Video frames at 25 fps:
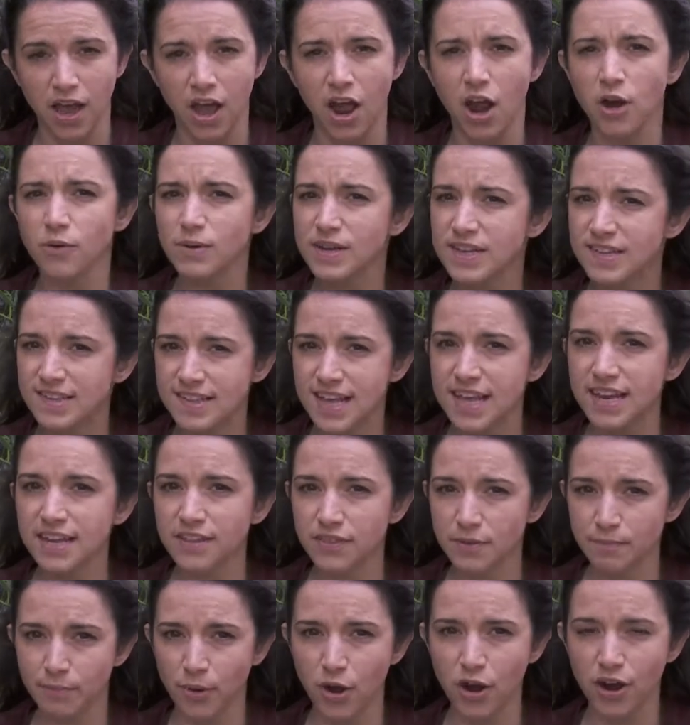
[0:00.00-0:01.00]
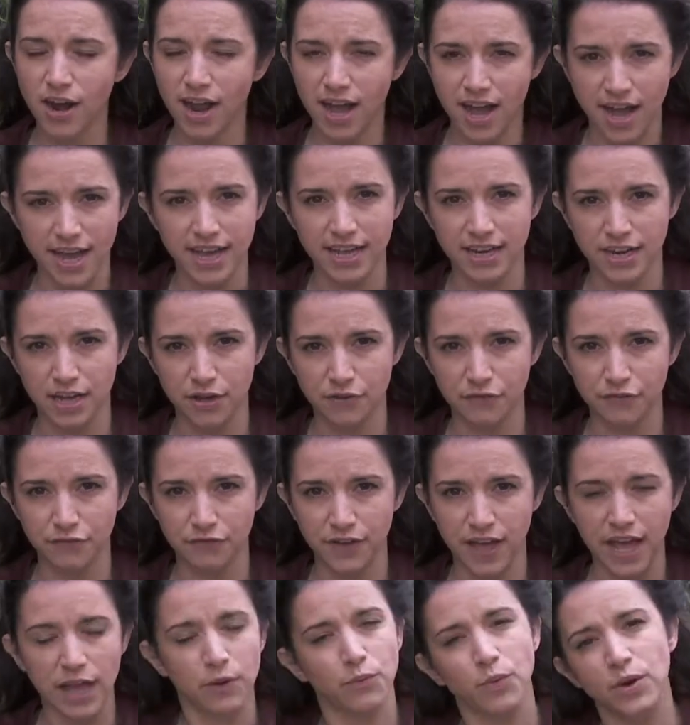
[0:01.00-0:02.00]
Are we setting the bar high
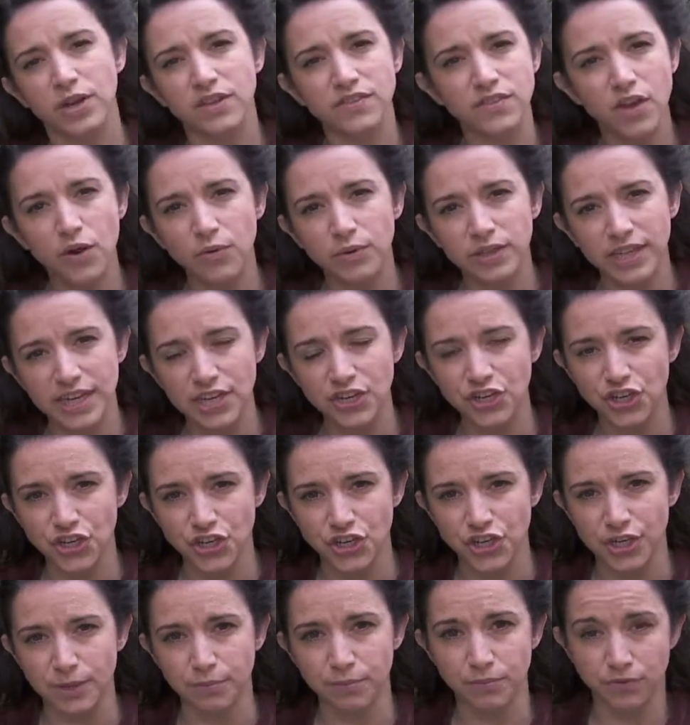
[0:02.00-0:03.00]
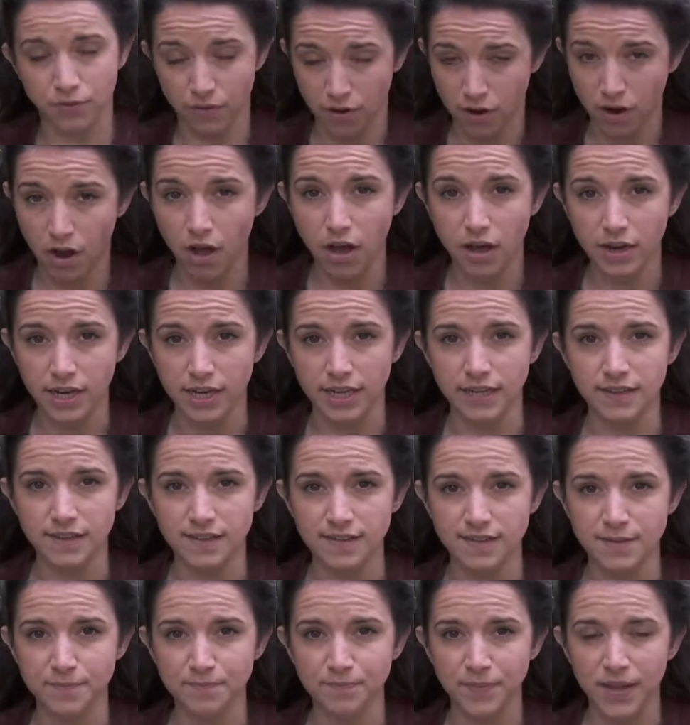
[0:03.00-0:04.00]
enough? And what is our relationship to our
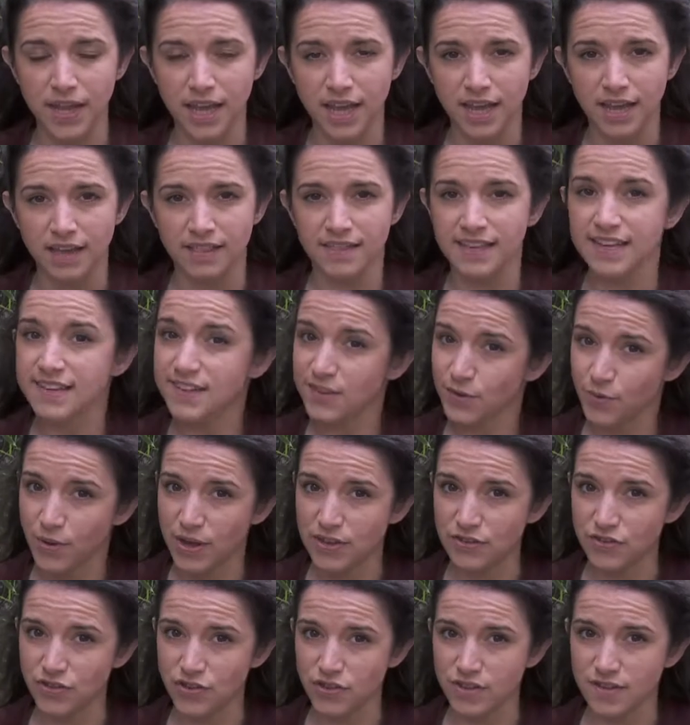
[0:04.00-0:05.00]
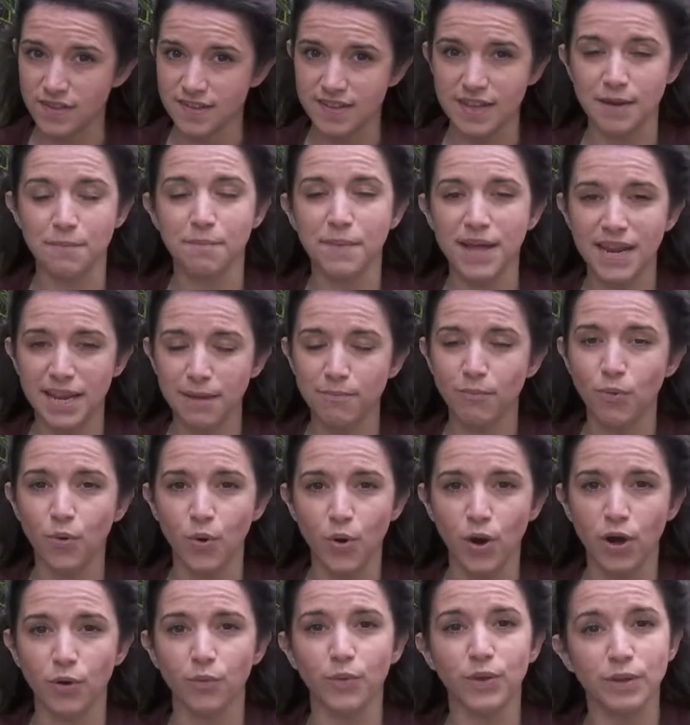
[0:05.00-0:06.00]
audience? These questions and many
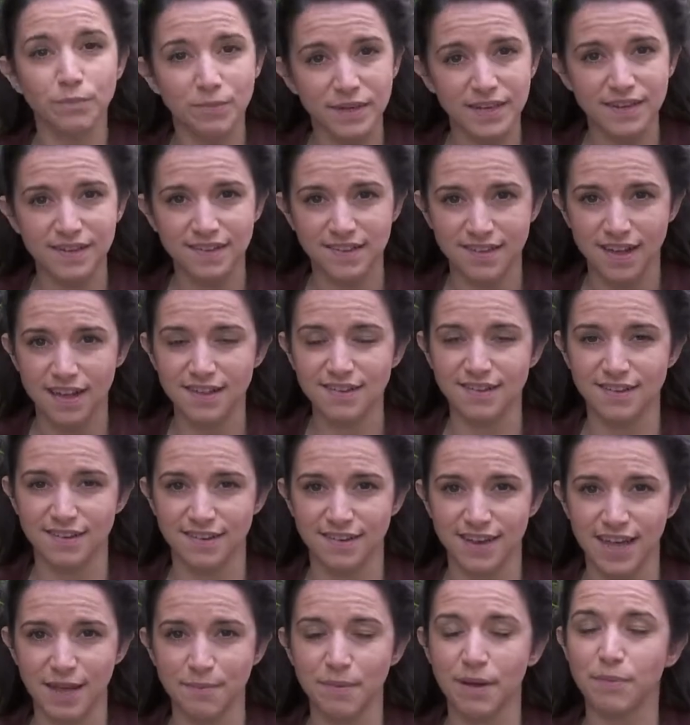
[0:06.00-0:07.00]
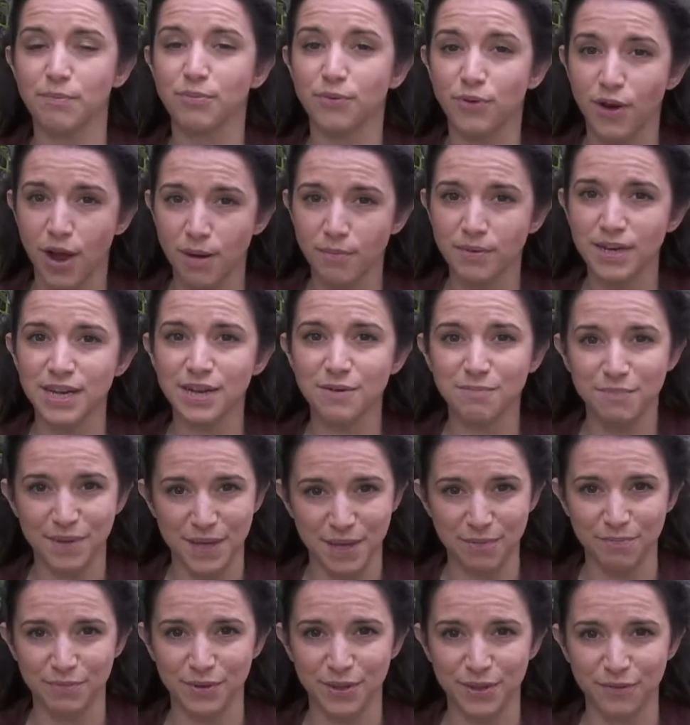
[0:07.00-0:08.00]
more will be discussed today by prominent
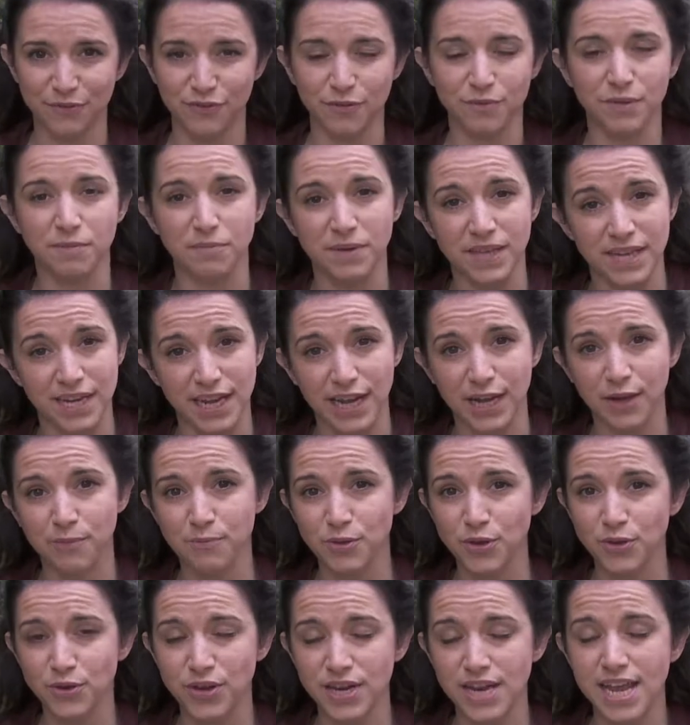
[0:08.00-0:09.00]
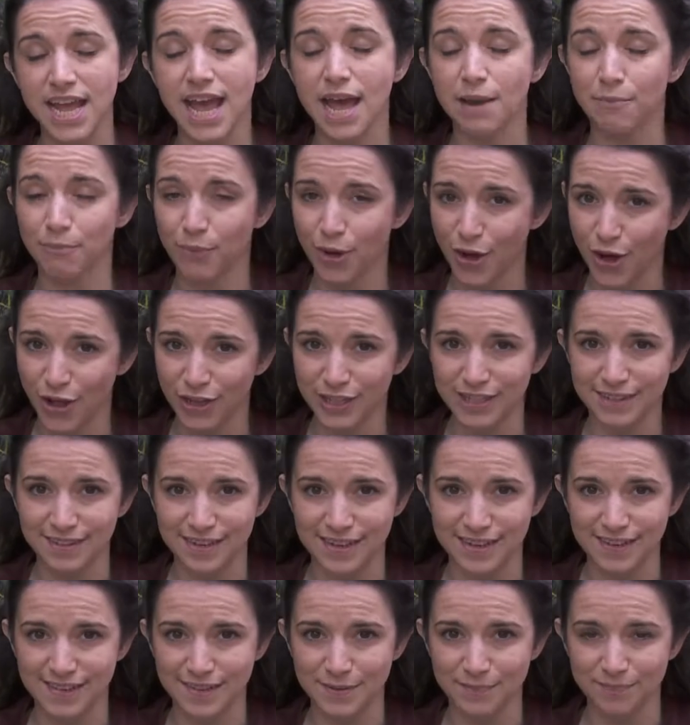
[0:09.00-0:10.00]
people from the media community and
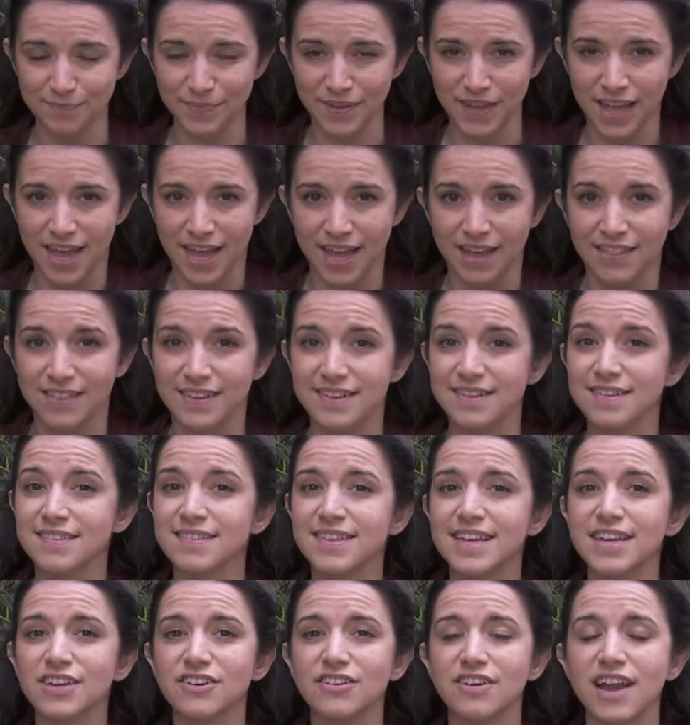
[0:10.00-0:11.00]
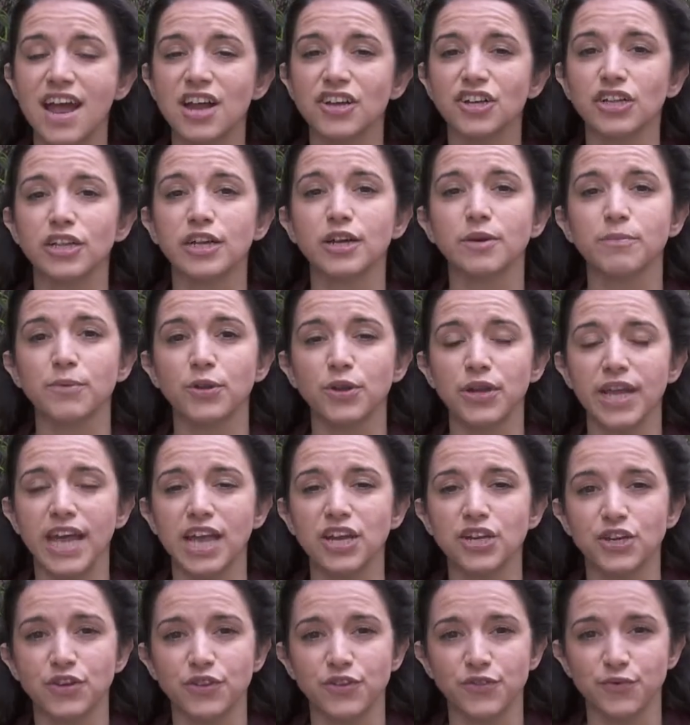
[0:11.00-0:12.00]
politics. This is the International
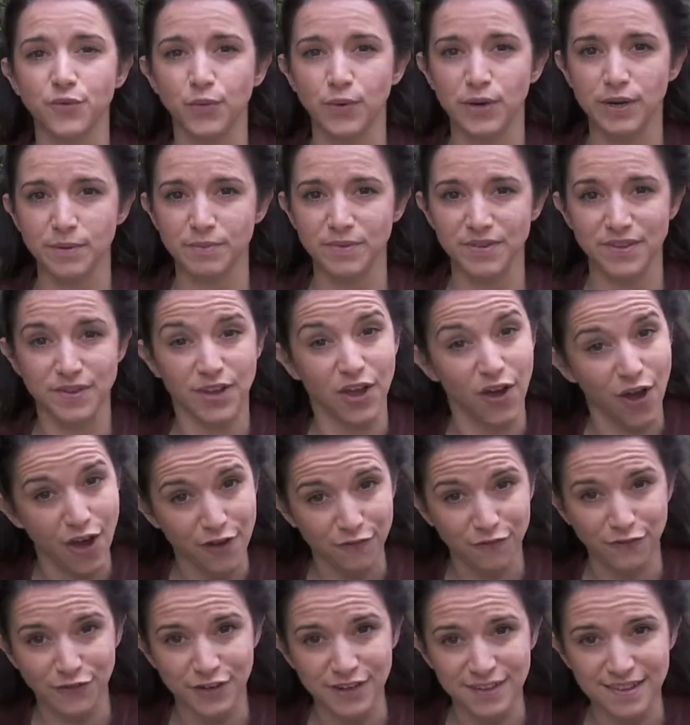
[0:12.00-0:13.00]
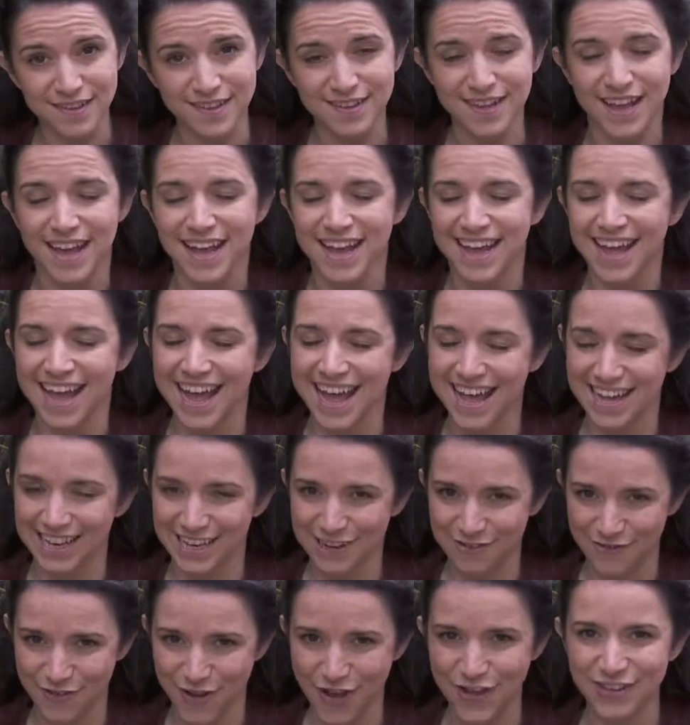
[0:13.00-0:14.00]
Communications Forum's conference and
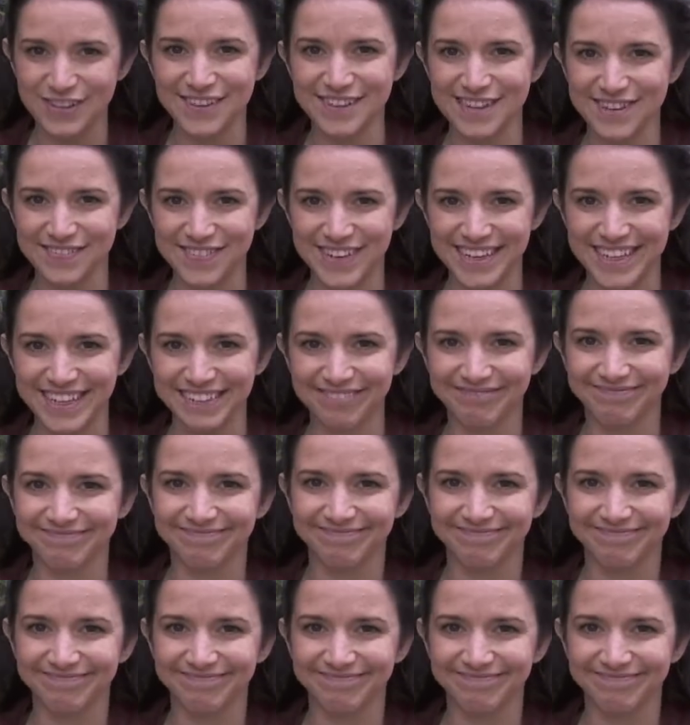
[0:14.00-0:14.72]
Levant TV.